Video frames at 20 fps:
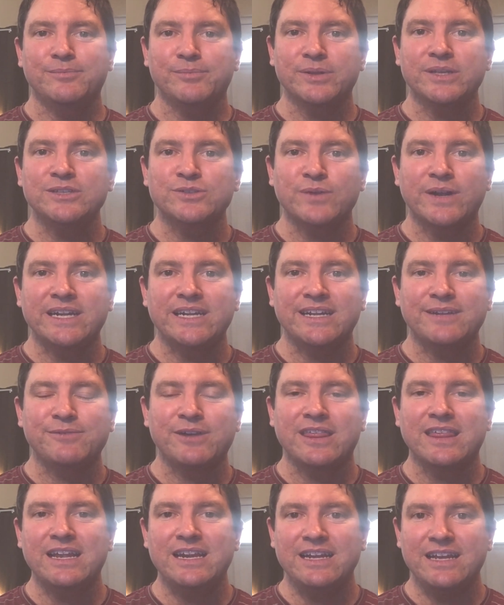please write in
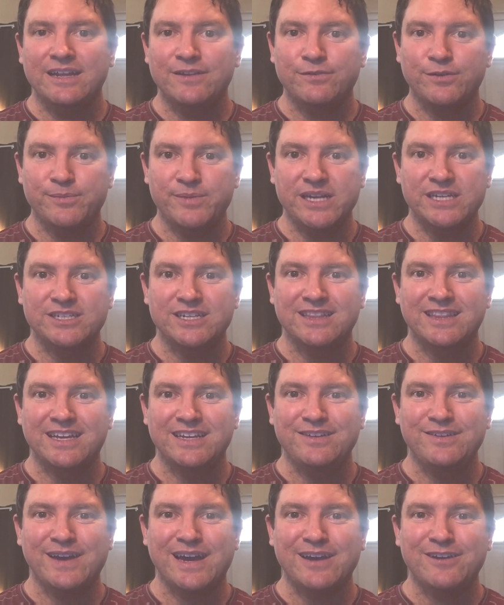with any information
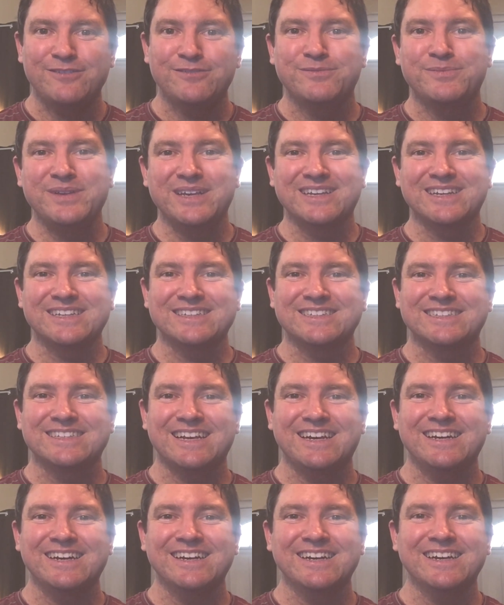that you have, because
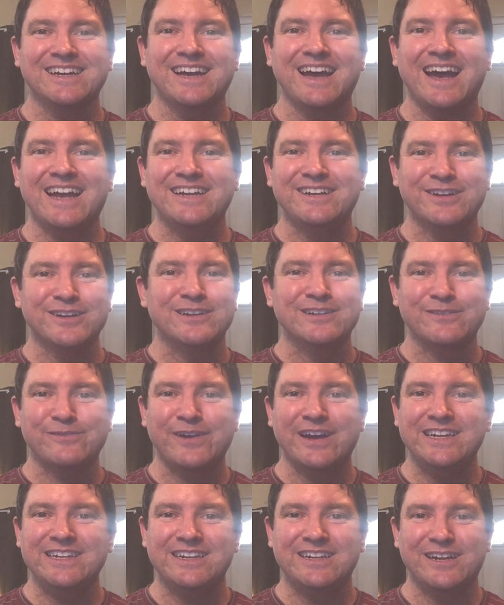I couldn't
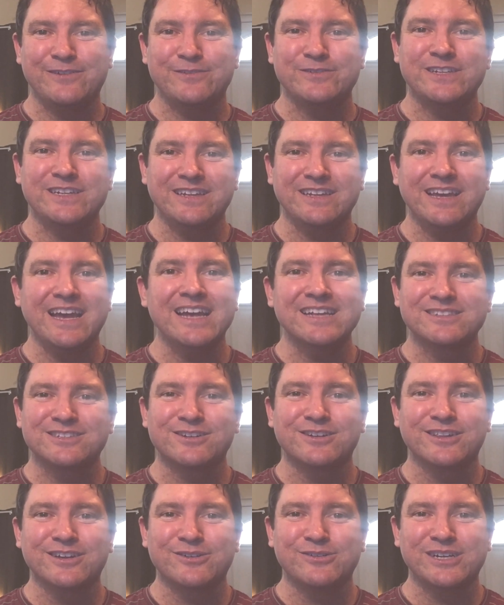find enough to
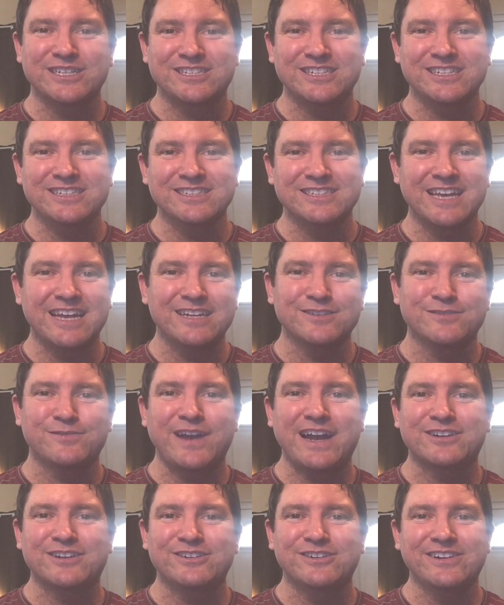answer the question
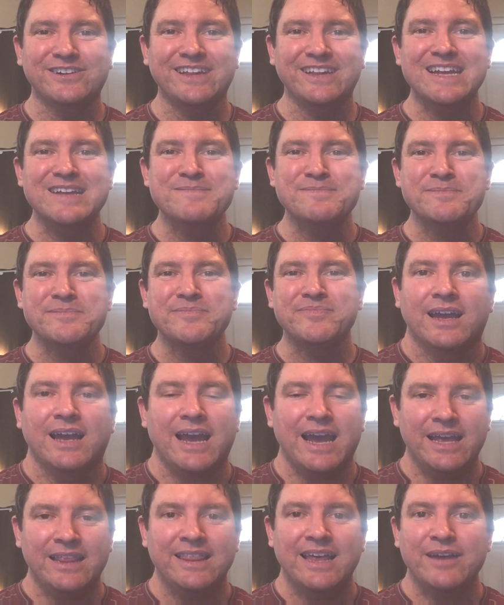satisfactorily.
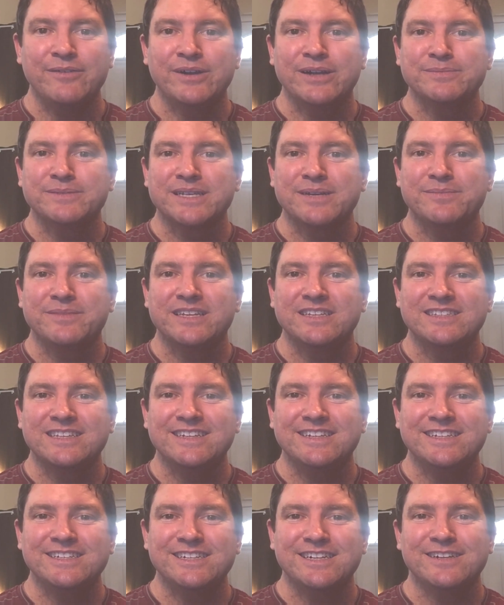And that wraps up this
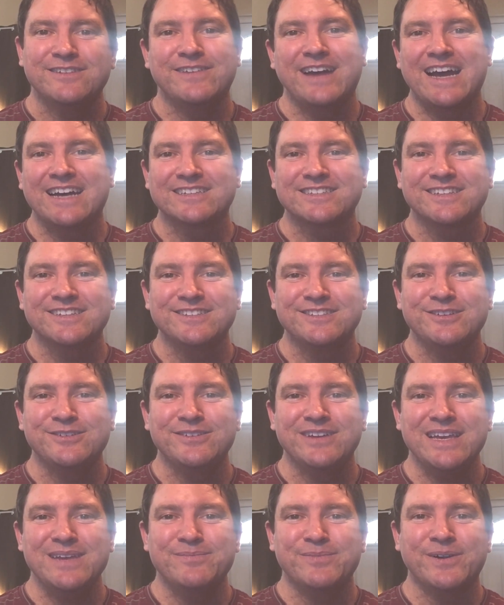edition of Ask a
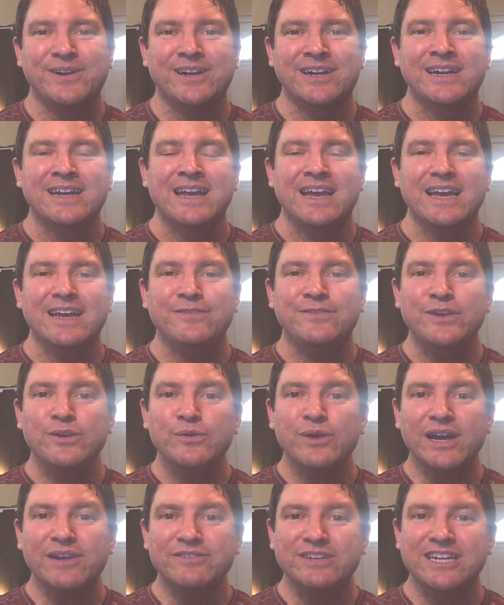Zookeeper. If
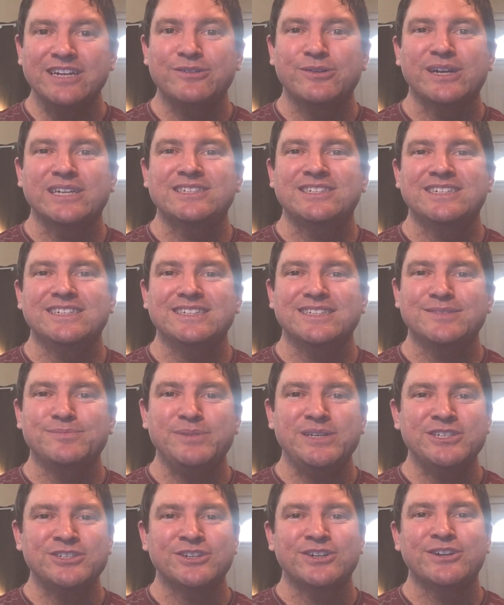you have any questions,
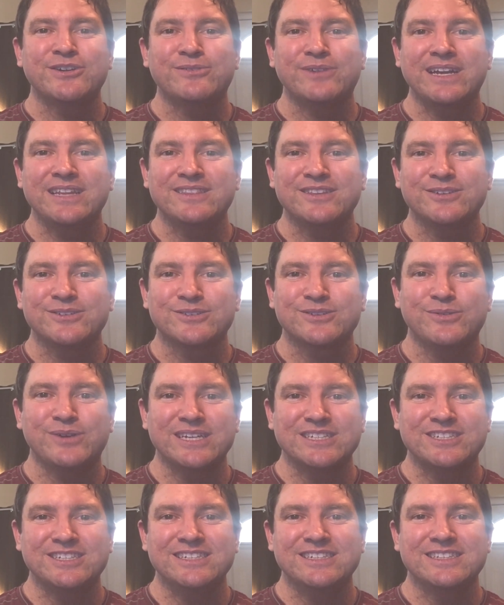be sure to write those
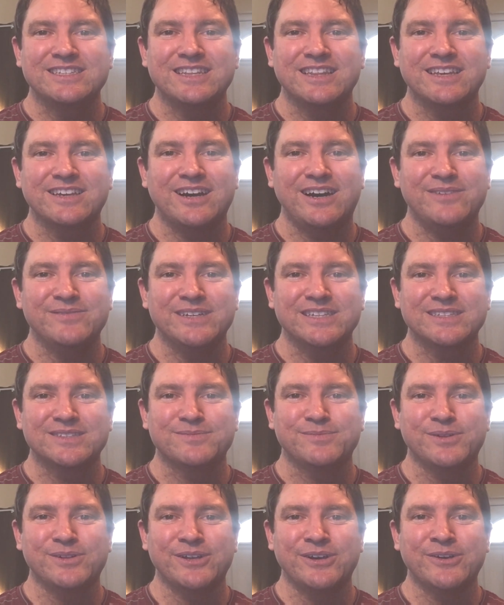questions in the comments
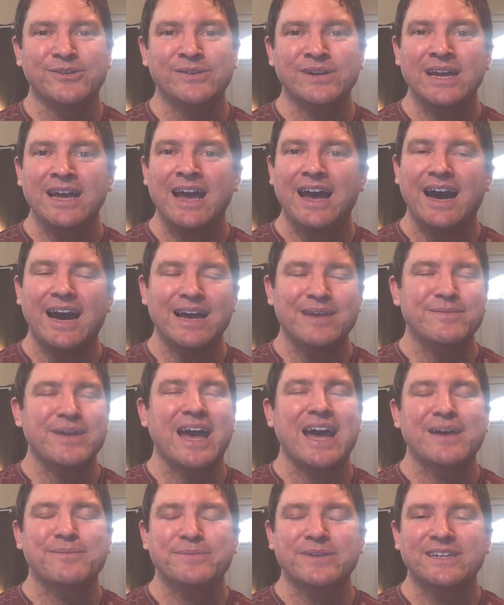below. I'm
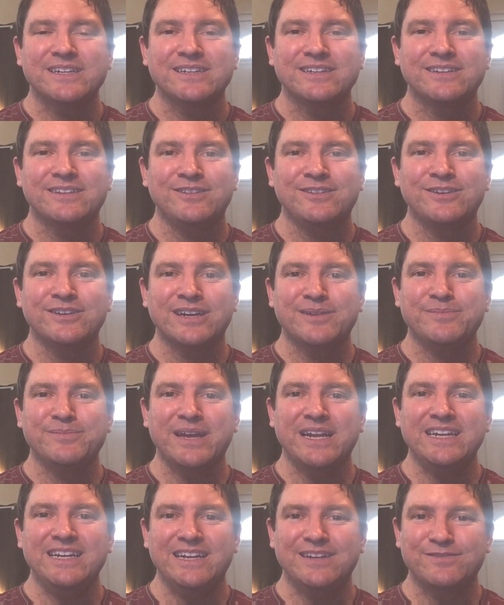happy to look up
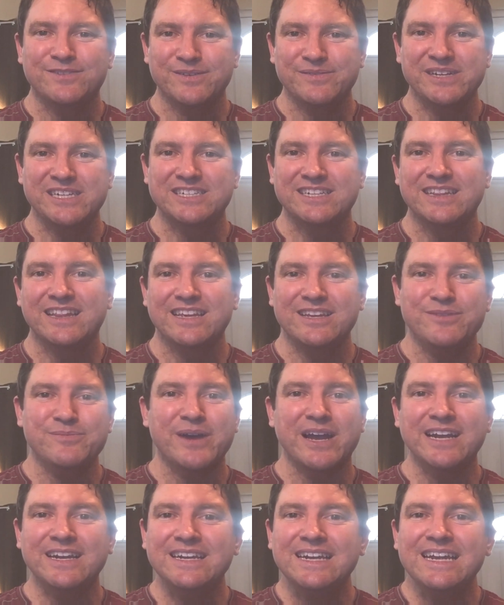any information that you
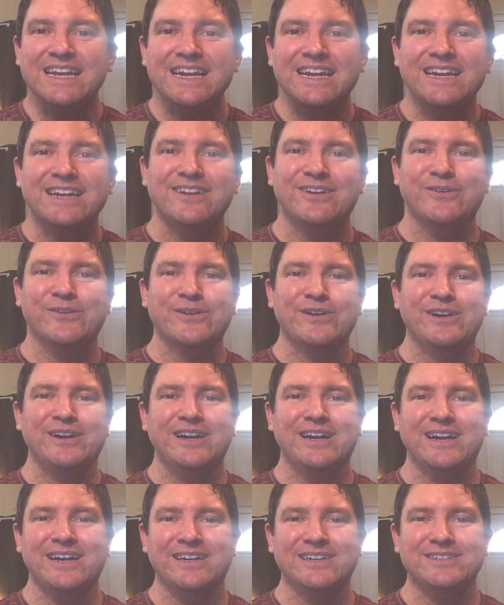might need
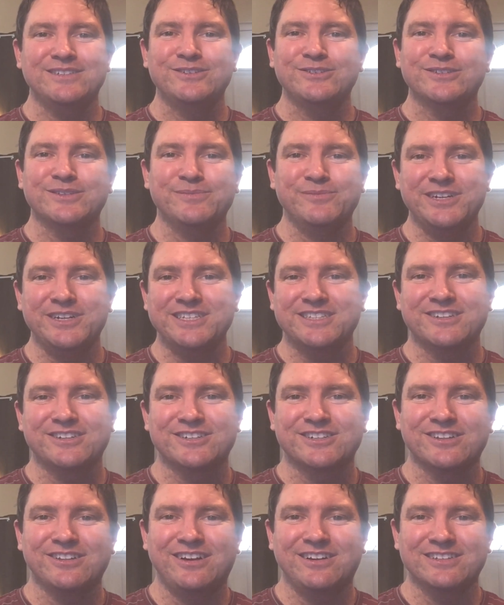or do some
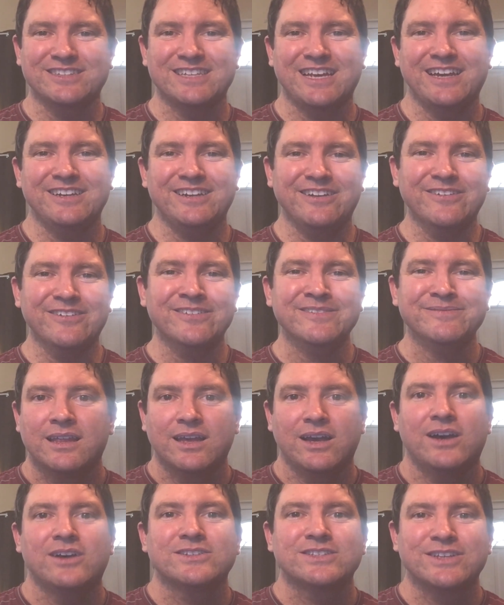research alongside you.
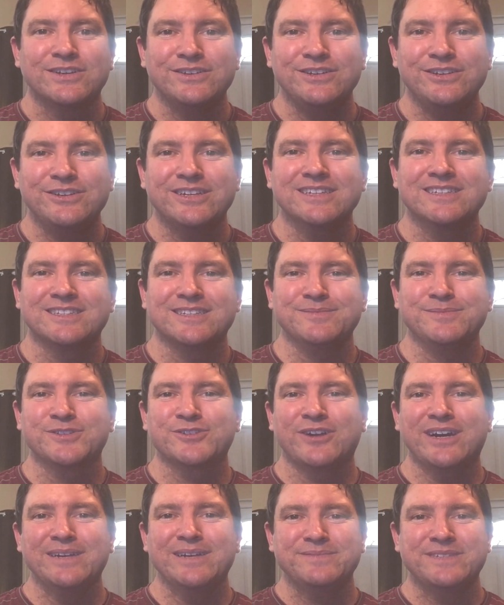Also, you can
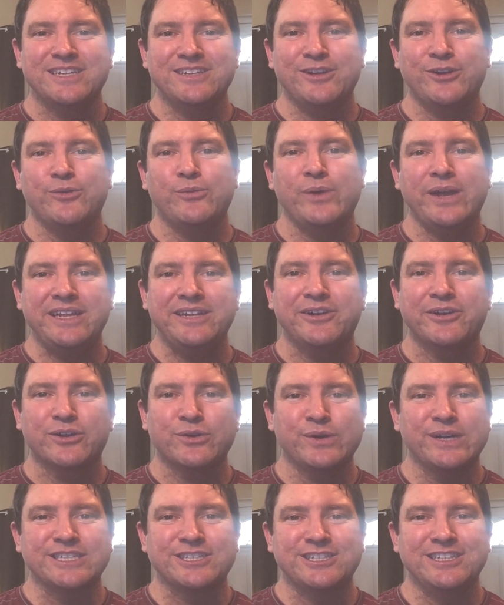subscribe to know when your
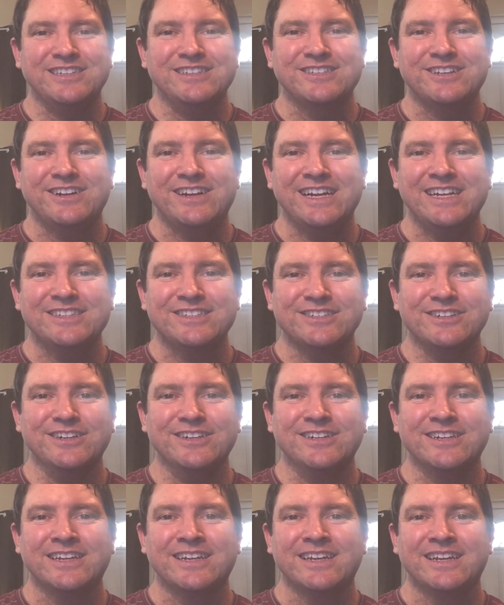questions are
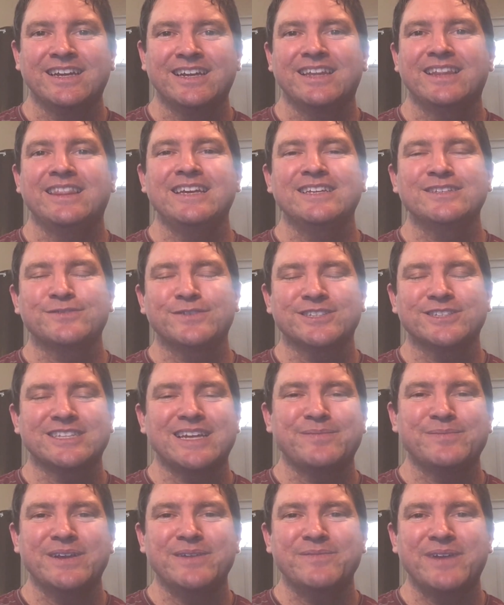answered. Thanks for
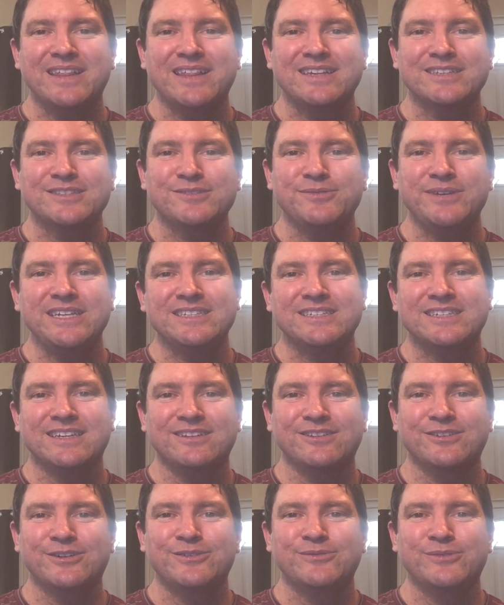stopping by this week
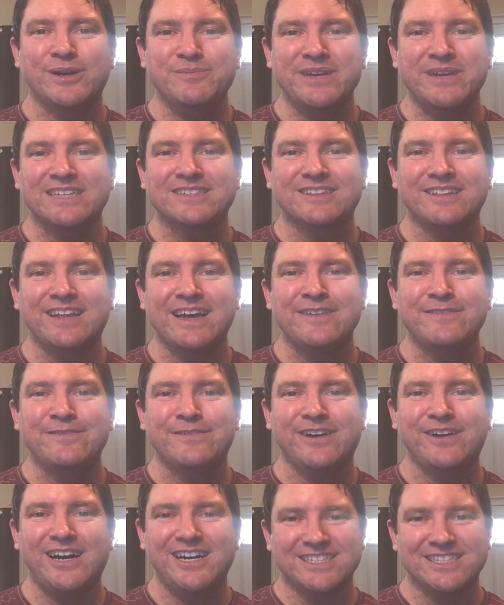to learn what makes life